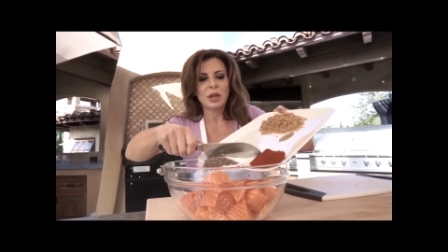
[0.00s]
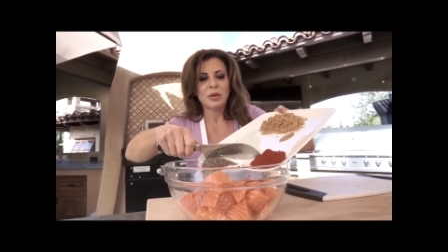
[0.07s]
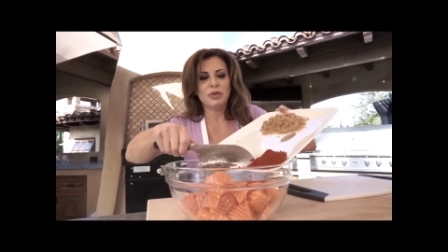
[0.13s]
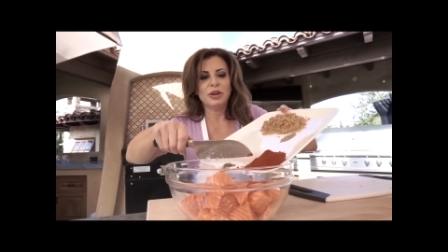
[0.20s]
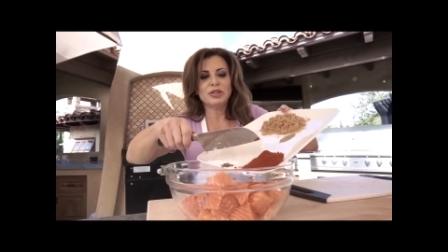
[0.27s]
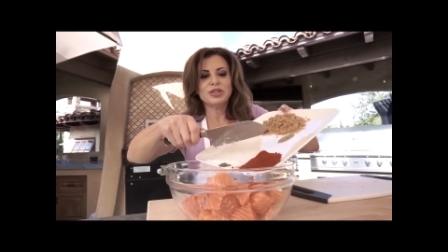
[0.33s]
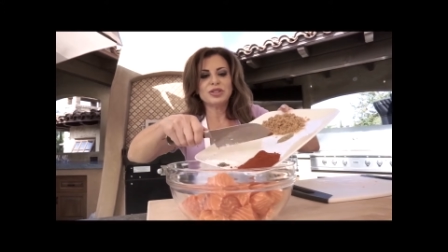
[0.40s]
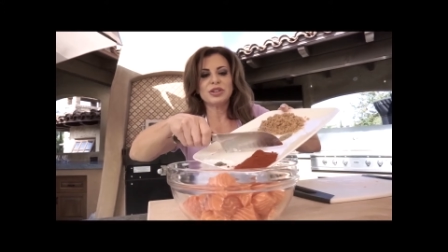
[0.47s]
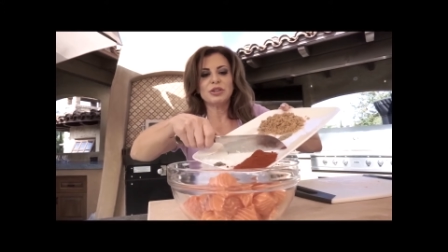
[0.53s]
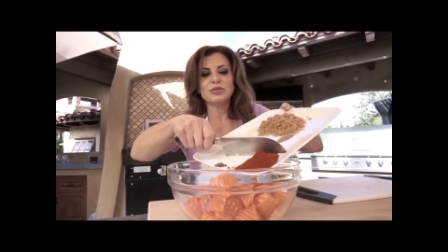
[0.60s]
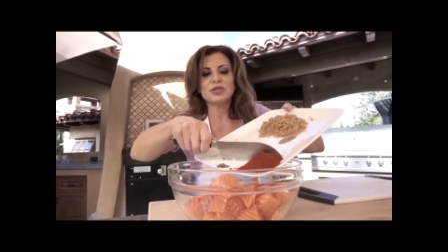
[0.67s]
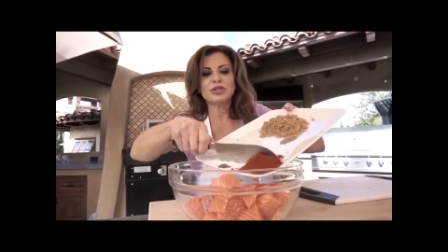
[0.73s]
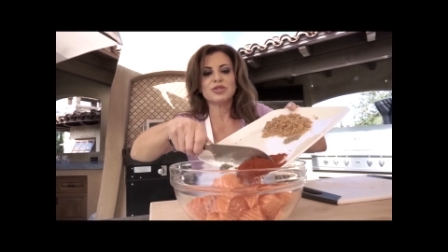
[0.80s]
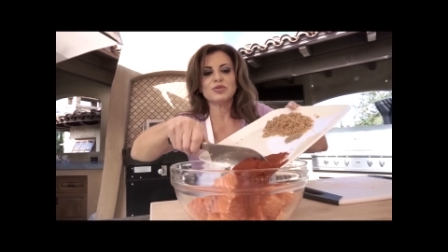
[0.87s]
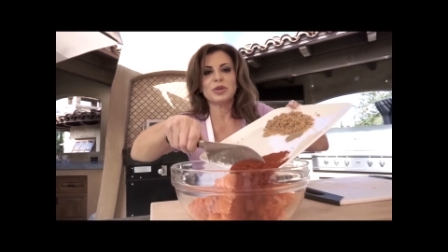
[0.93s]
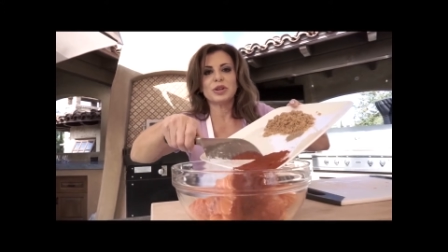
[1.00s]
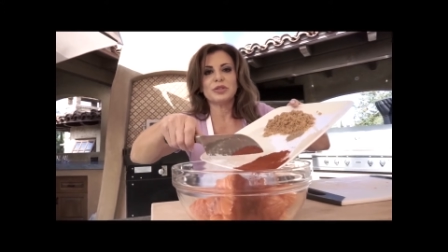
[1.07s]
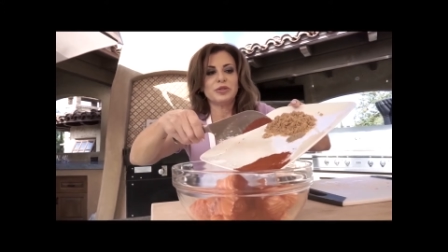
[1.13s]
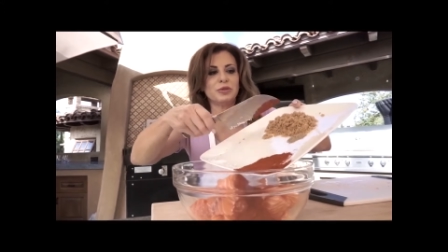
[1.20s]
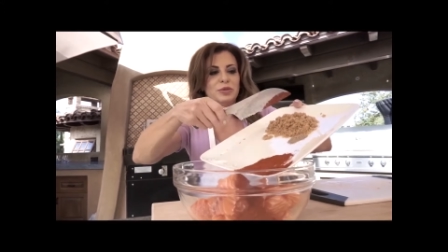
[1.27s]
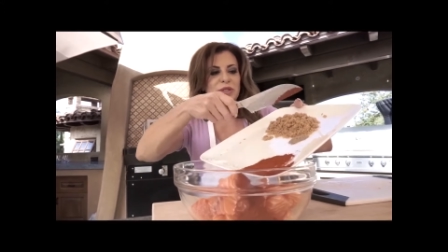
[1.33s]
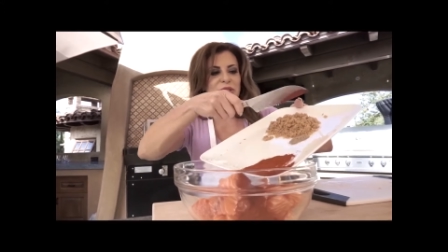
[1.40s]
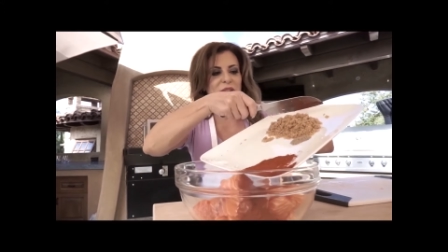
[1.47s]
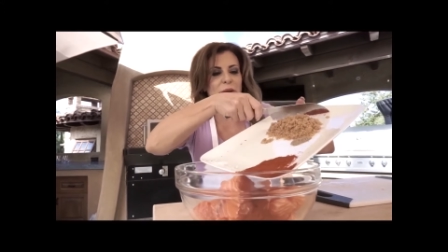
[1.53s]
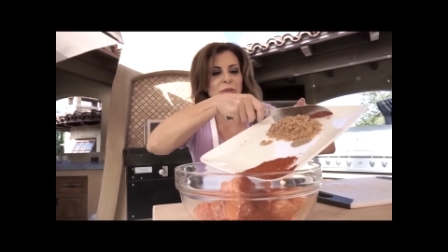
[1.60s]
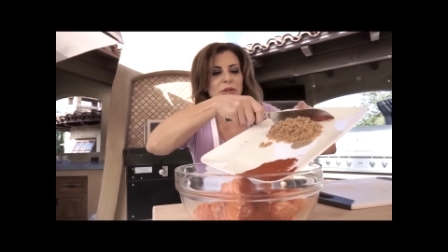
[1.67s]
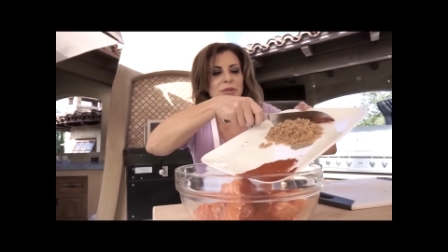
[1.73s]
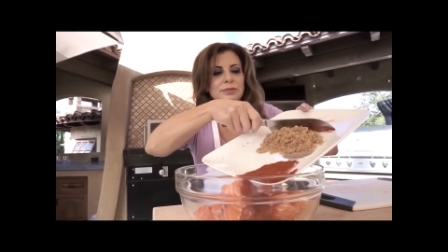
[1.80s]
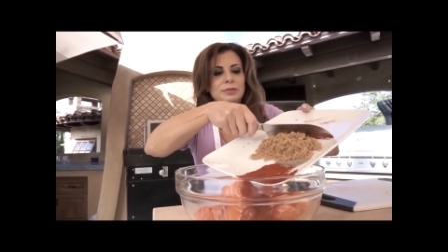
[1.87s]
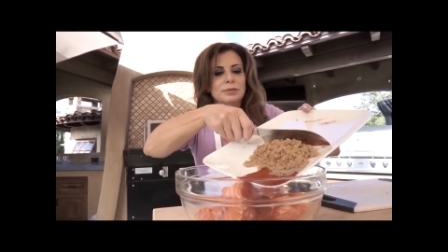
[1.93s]
Brown sugar always goes wonderful with
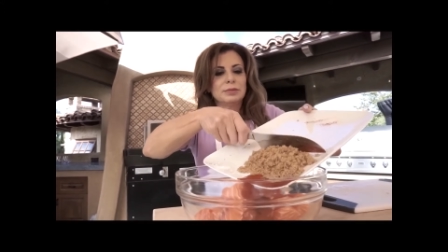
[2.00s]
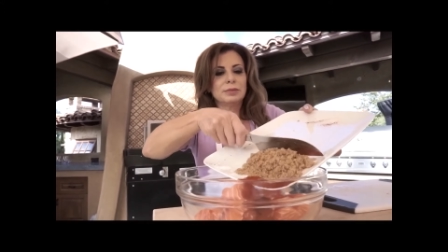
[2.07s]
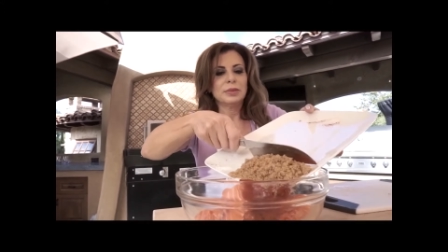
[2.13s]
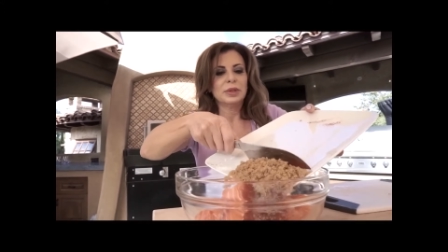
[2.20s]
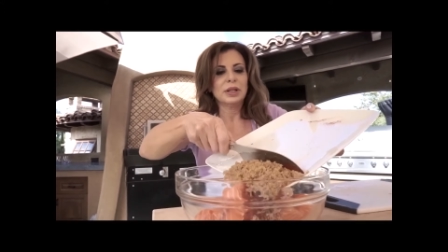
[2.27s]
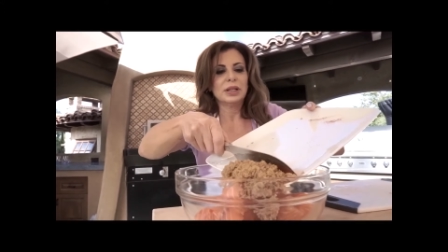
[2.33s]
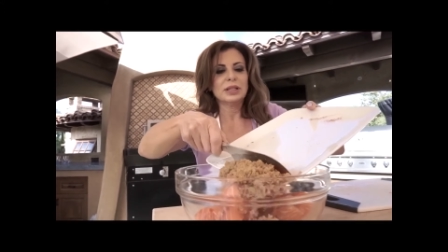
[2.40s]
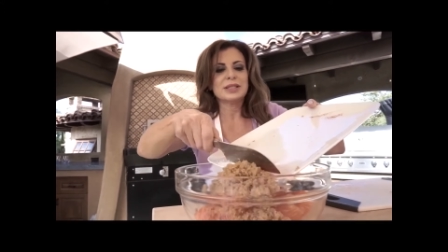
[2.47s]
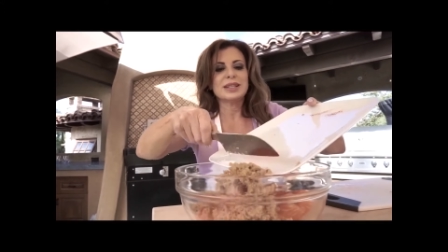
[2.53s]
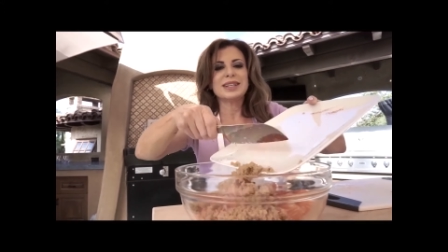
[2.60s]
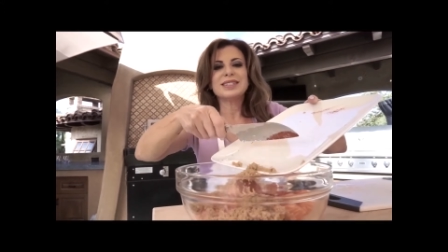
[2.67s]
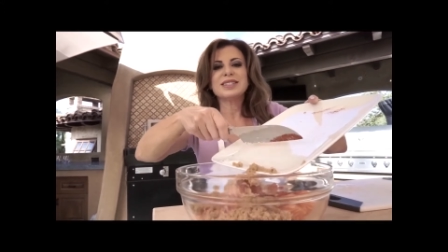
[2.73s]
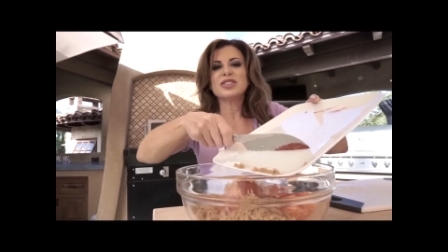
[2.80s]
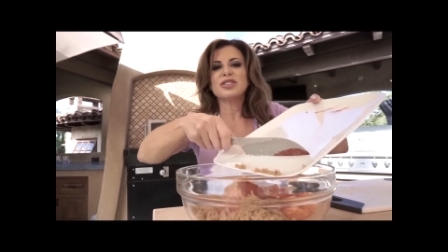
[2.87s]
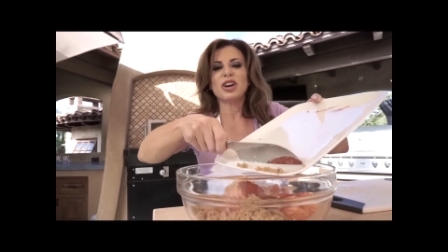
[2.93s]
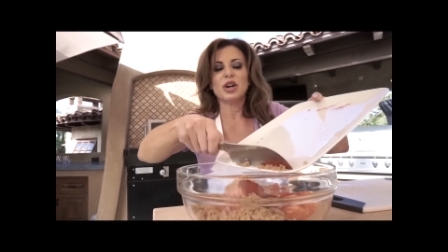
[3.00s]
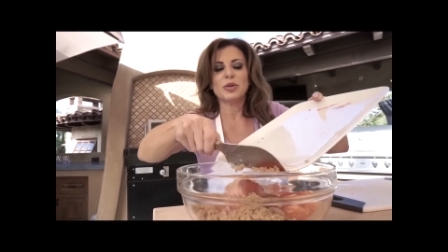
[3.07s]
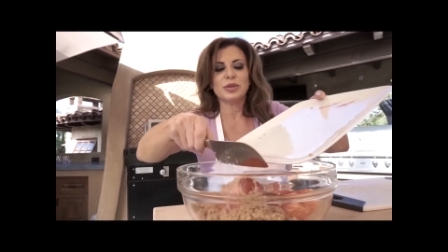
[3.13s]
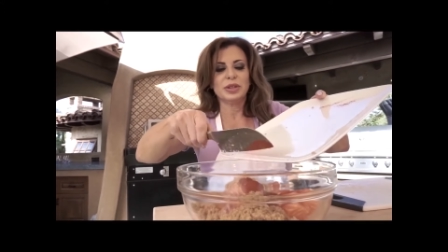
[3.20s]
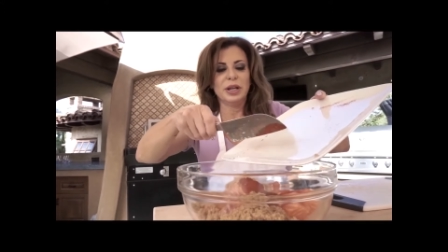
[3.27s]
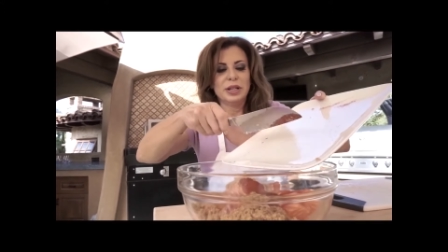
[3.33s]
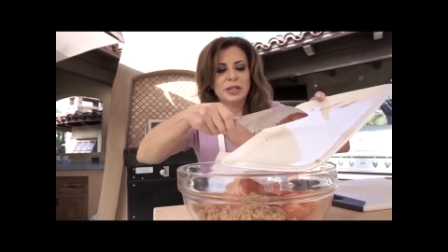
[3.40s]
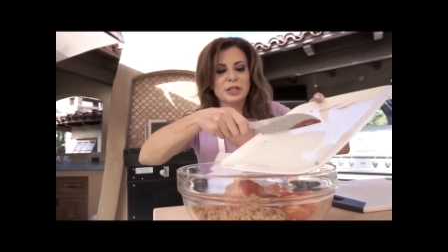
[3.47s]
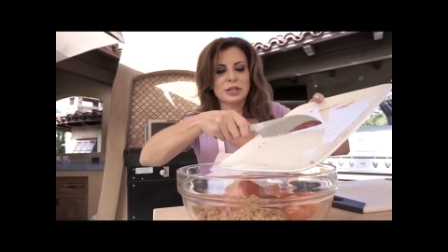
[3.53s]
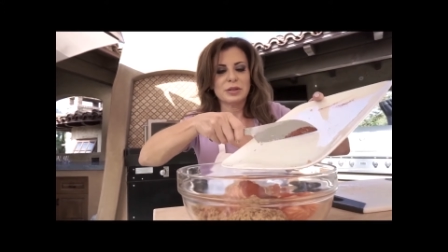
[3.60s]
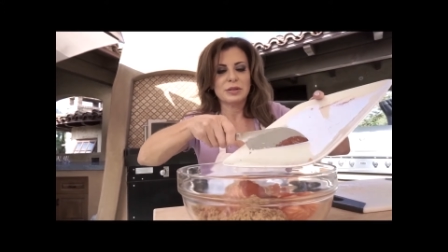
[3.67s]
salmon. It's nice and caramelized.